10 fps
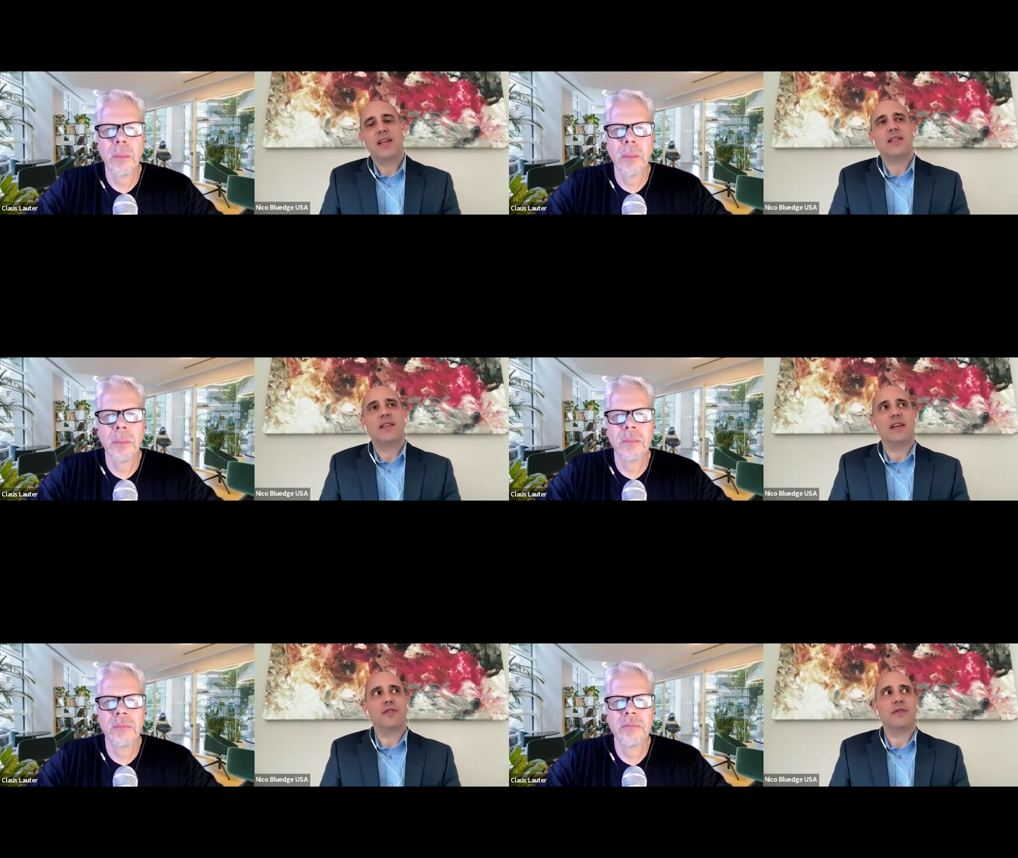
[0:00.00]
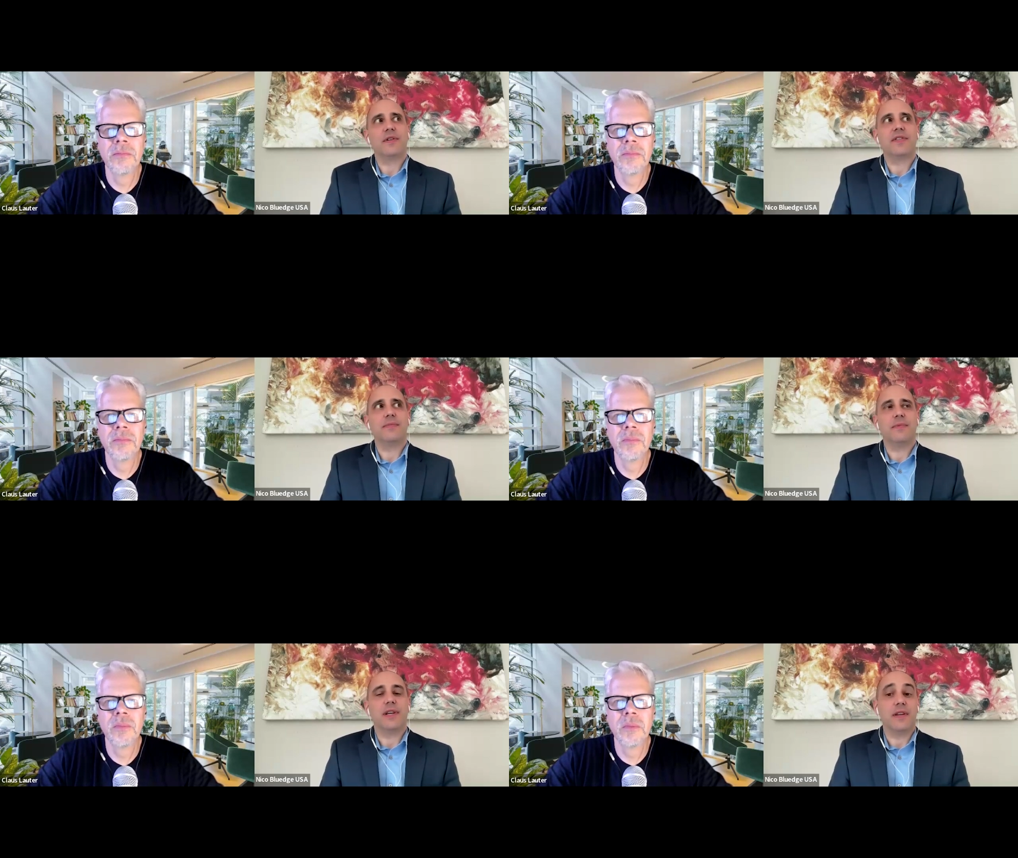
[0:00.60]
Speaker 1: they
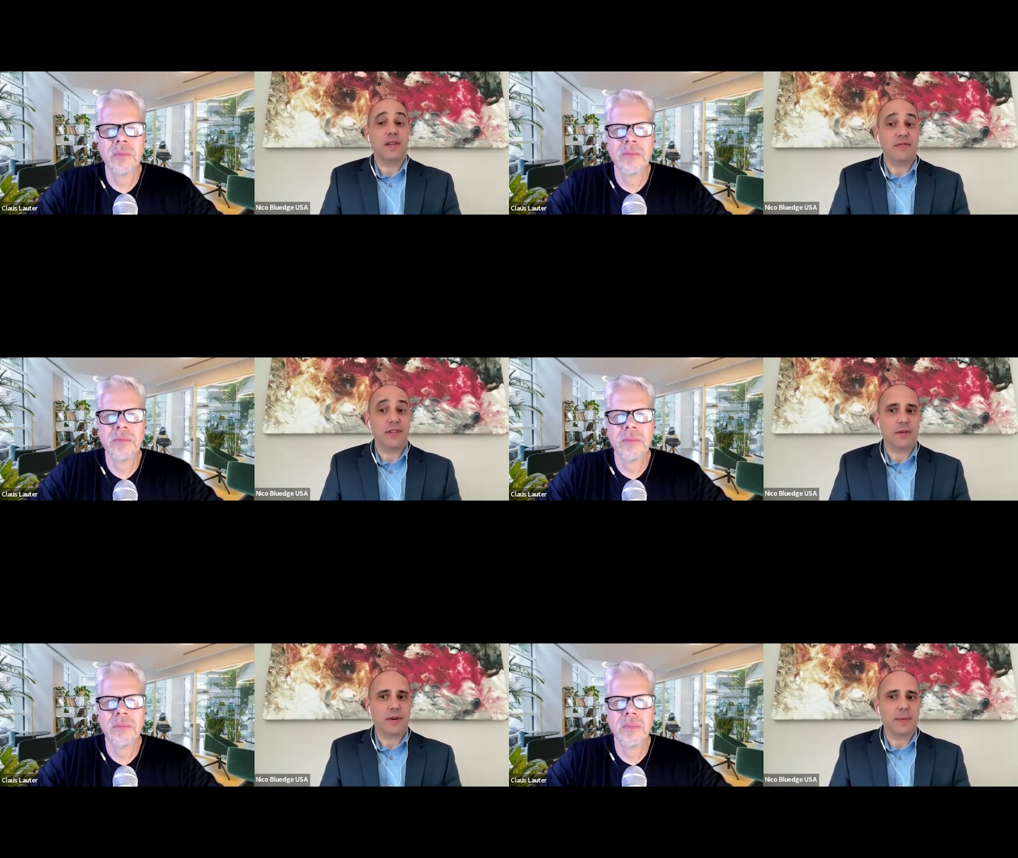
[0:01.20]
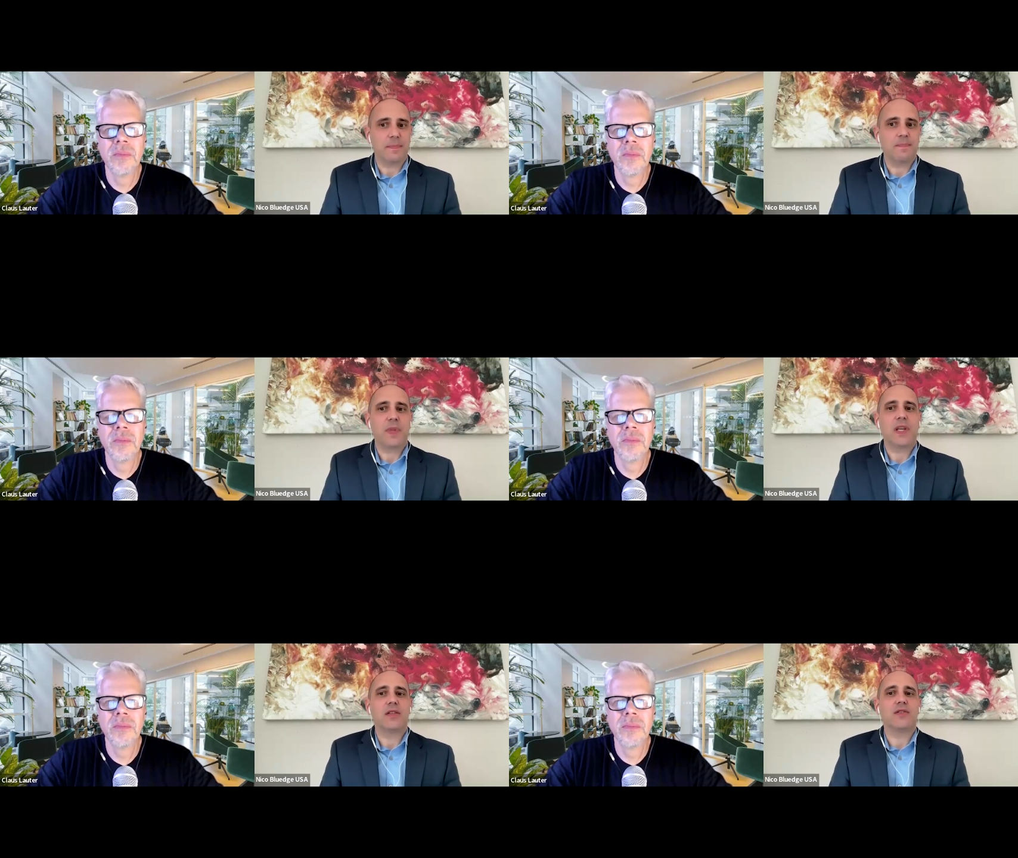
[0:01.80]
underestimate their inventory
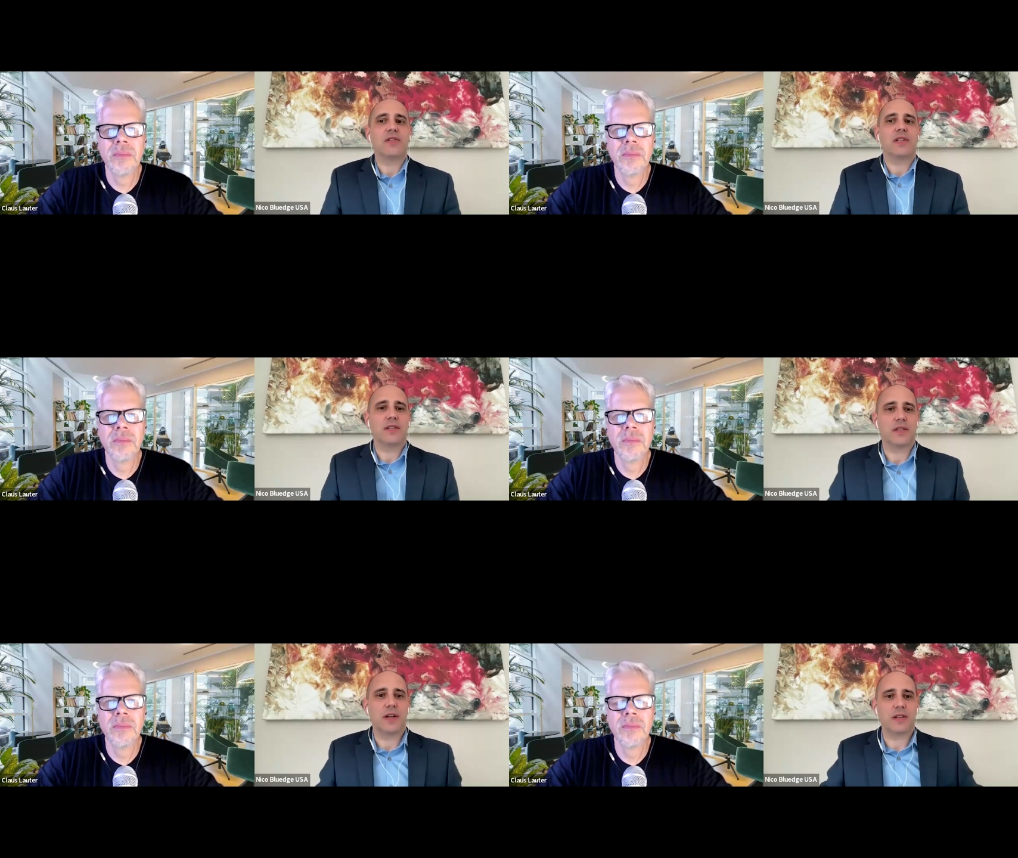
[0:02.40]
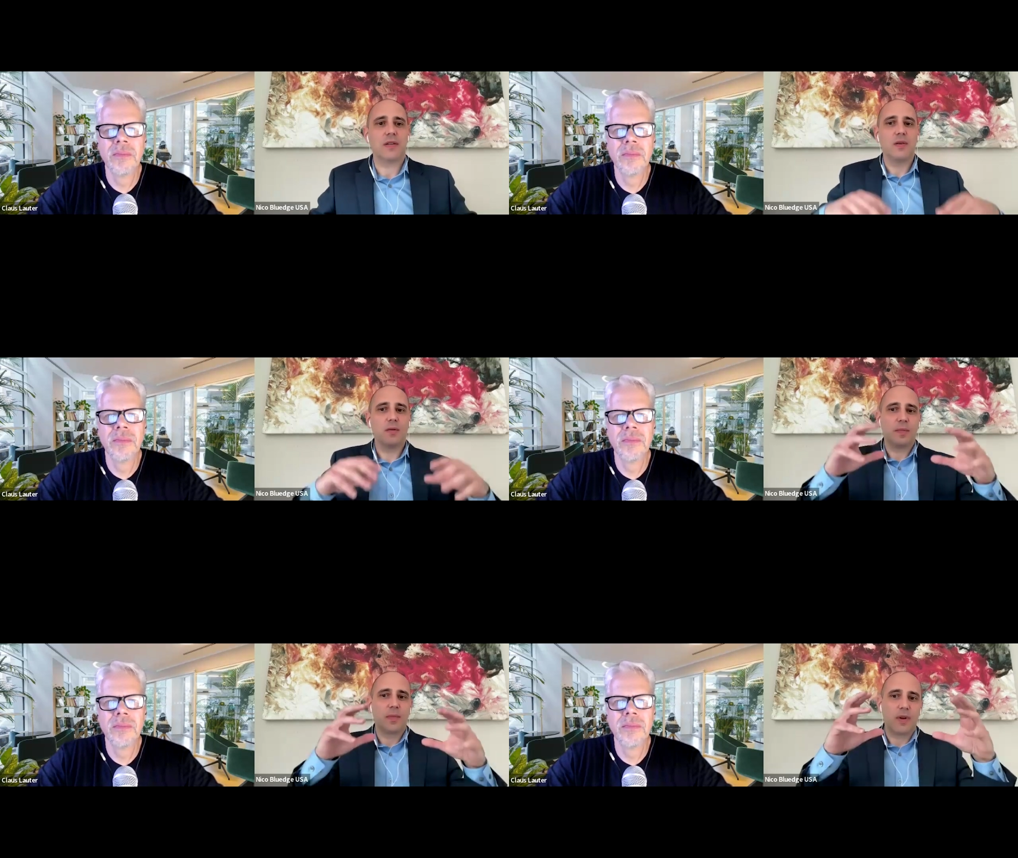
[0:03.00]
in the sense that
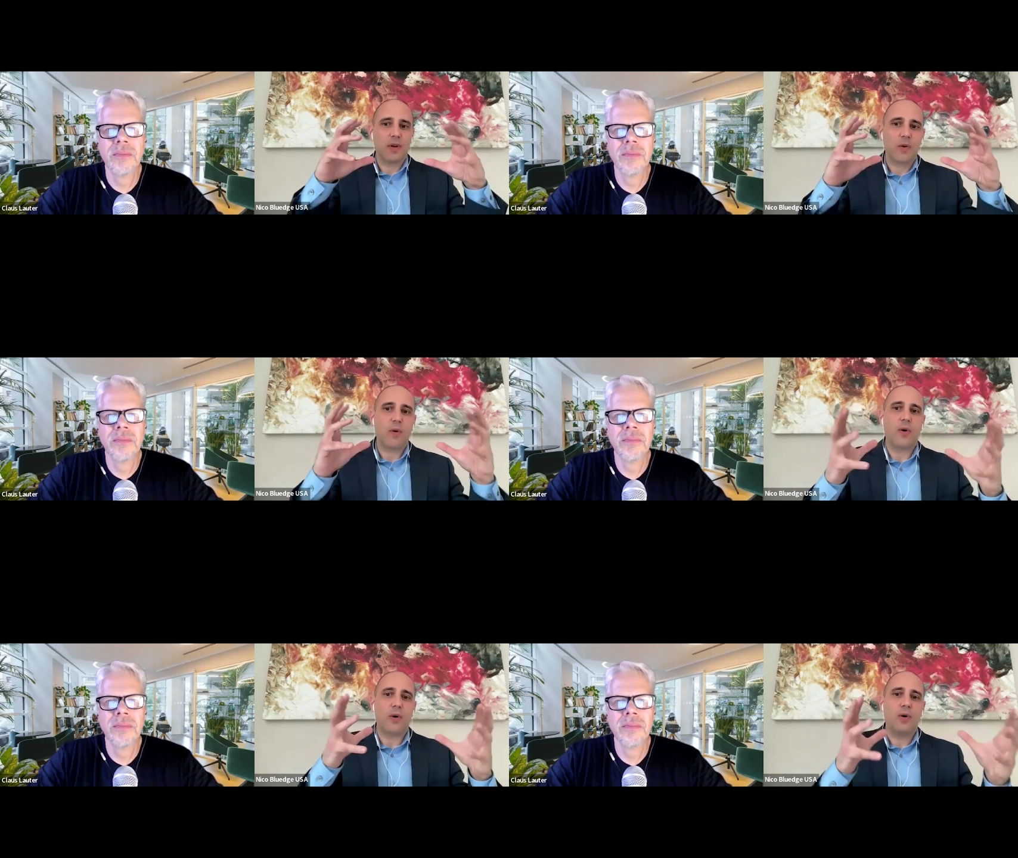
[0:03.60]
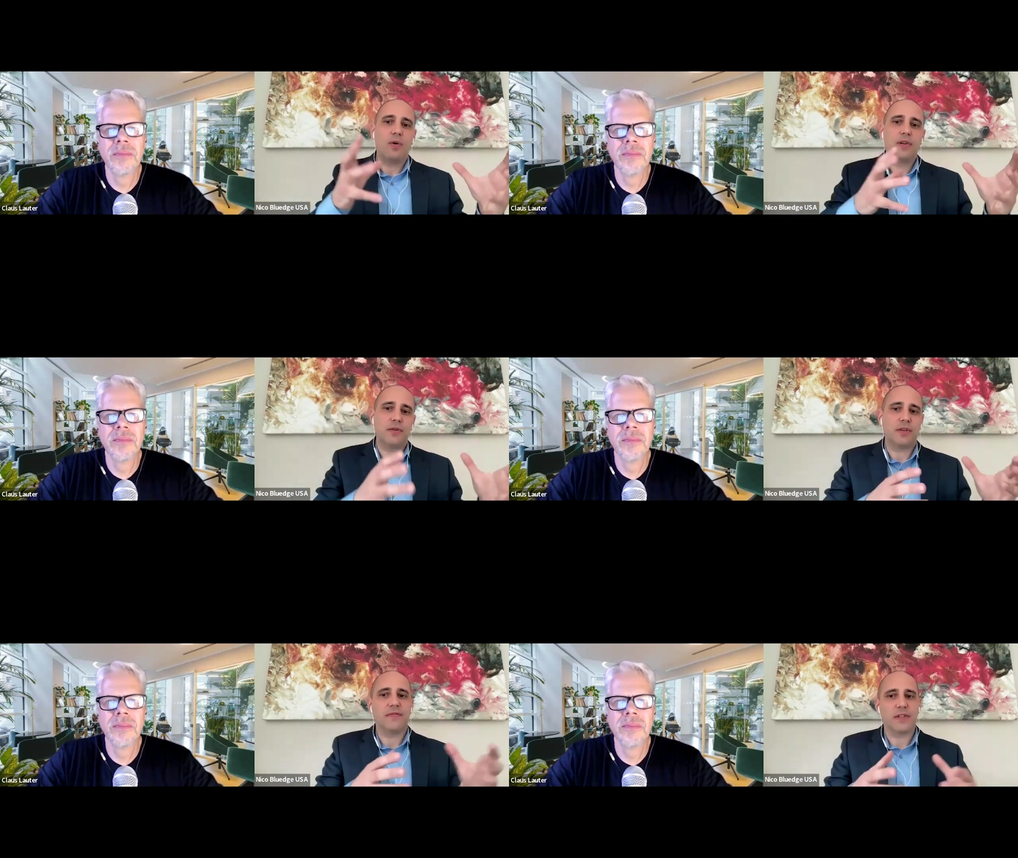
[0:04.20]
oh, is
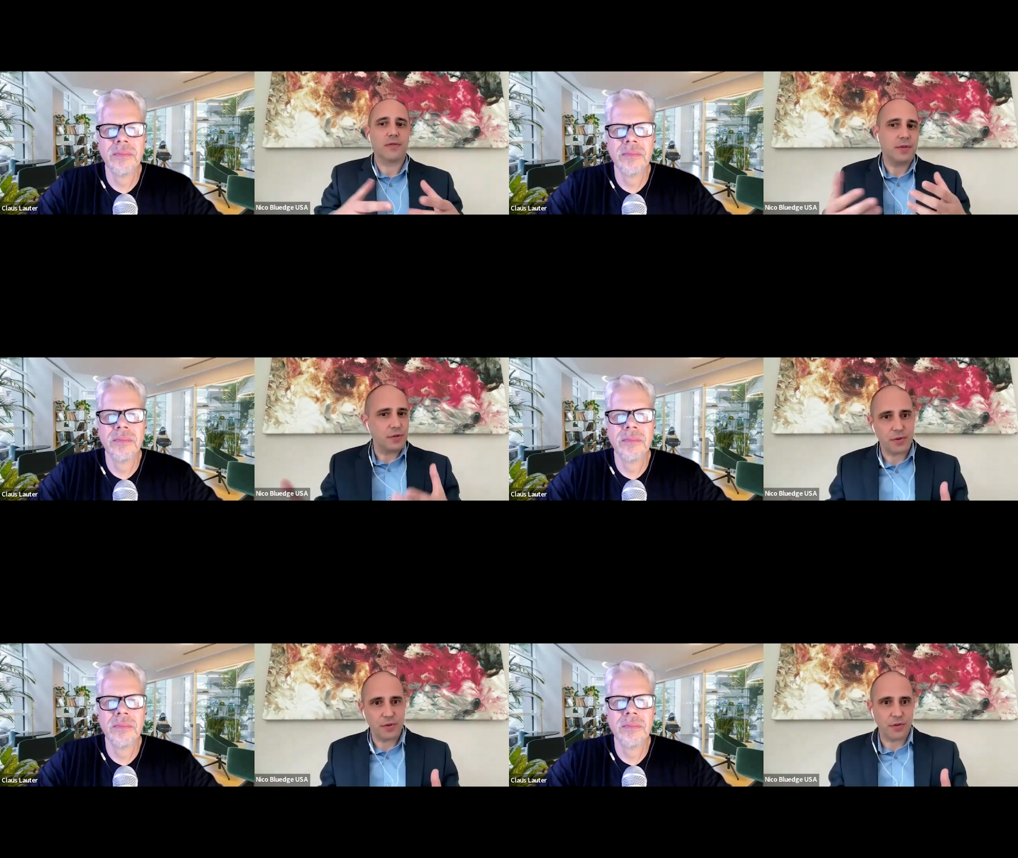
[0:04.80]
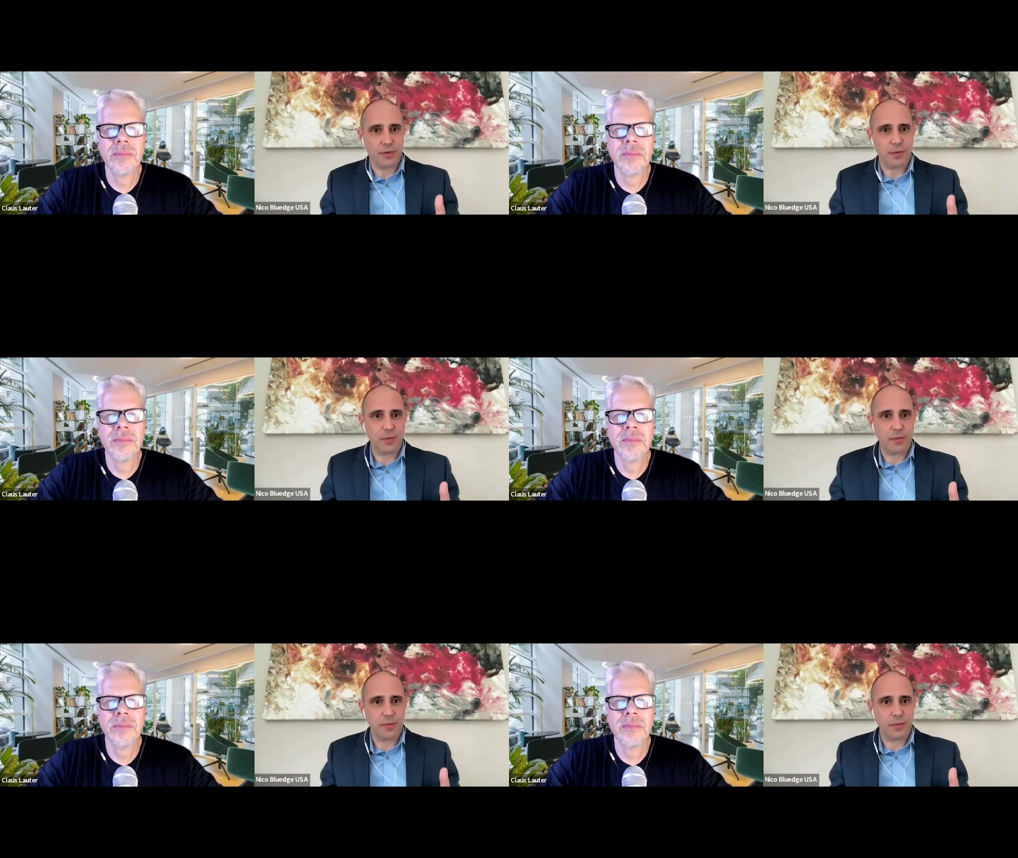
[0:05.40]
your inventory structured?